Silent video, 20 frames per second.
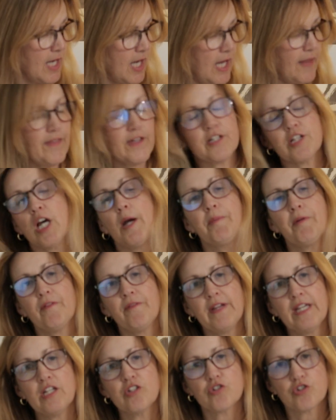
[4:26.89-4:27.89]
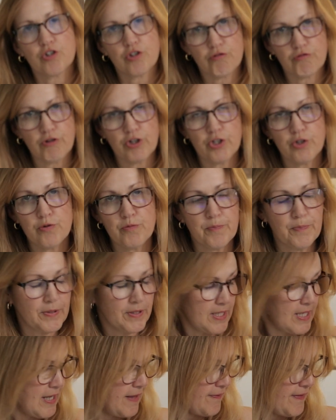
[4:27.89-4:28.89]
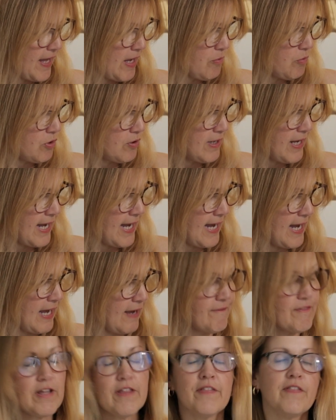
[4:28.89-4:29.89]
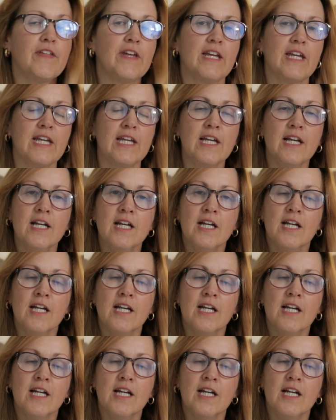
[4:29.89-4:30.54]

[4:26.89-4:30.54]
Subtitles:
At the top of each group, they will have the